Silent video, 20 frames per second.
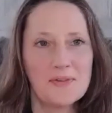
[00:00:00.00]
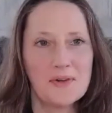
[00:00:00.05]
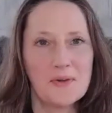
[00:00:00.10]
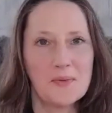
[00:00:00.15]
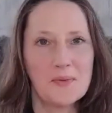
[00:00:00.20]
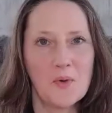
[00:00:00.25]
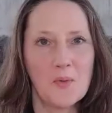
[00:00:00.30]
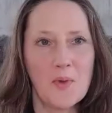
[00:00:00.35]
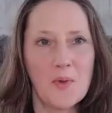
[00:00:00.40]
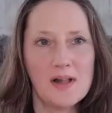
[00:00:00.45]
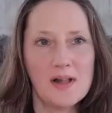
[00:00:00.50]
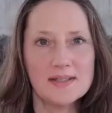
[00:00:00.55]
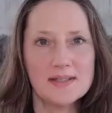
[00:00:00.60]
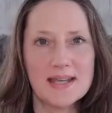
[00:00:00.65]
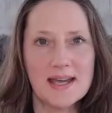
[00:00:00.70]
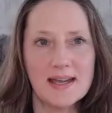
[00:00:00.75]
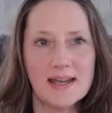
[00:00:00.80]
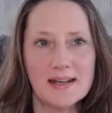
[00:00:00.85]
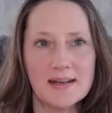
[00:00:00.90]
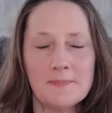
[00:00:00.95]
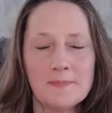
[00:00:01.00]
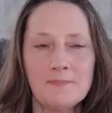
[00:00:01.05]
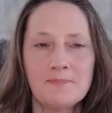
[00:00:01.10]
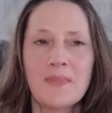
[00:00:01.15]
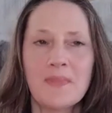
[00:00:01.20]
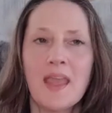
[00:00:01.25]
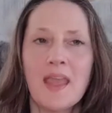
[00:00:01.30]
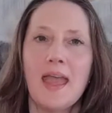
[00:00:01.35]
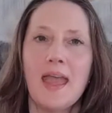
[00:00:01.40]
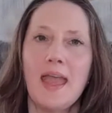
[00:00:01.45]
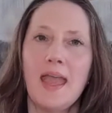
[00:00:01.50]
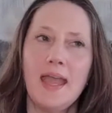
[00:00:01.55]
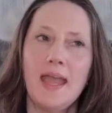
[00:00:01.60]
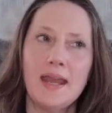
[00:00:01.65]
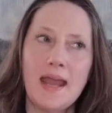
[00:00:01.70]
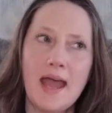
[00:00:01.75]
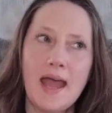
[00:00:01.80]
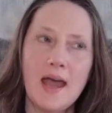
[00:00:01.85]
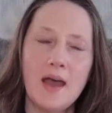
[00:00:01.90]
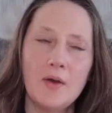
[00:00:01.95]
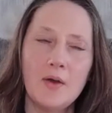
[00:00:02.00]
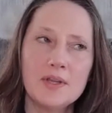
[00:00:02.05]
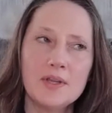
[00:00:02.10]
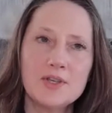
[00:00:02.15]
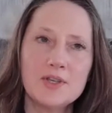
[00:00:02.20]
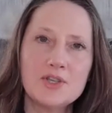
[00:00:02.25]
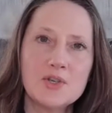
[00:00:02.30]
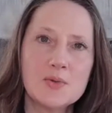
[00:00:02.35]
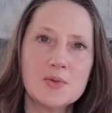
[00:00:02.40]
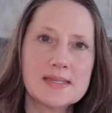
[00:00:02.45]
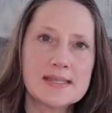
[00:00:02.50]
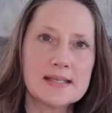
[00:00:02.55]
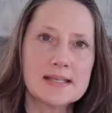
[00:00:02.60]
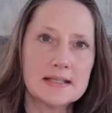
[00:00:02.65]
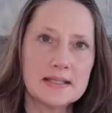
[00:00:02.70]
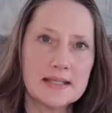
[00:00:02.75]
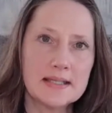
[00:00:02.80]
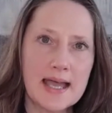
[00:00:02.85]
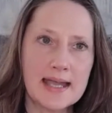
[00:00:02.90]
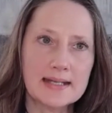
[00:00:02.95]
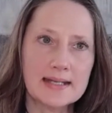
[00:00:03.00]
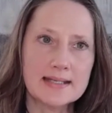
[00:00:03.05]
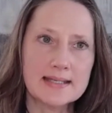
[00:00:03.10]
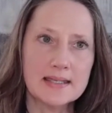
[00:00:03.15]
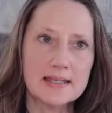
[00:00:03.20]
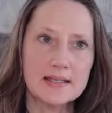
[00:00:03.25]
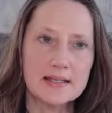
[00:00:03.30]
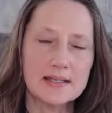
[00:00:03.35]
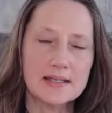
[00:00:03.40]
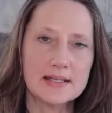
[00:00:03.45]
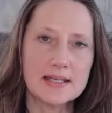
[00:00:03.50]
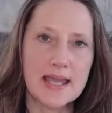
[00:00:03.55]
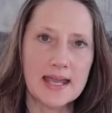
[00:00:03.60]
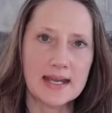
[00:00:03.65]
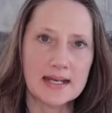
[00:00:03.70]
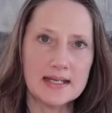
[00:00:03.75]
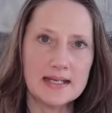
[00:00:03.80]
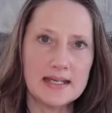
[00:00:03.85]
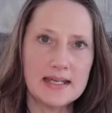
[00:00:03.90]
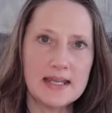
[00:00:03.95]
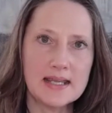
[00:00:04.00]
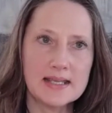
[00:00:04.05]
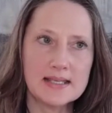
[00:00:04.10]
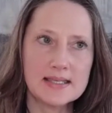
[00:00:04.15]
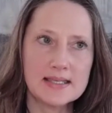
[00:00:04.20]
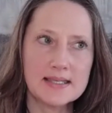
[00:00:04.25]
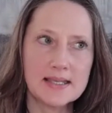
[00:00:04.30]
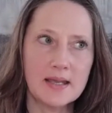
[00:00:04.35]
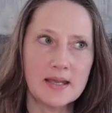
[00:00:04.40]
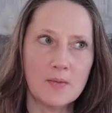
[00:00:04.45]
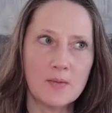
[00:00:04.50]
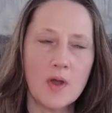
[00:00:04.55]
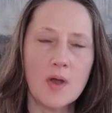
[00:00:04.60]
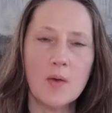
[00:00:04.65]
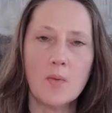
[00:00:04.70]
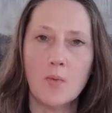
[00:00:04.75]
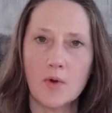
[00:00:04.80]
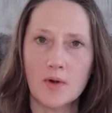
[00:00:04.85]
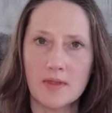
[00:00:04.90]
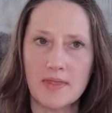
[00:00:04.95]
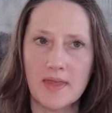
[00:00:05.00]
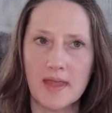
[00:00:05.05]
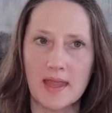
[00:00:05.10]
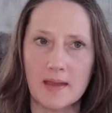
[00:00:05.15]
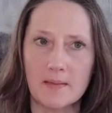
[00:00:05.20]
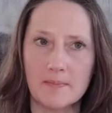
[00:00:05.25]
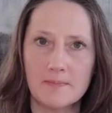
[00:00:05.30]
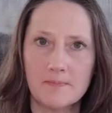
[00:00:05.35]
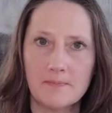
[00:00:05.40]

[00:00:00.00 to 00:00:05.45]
Well, well done. And how did you select the techniques and what were they?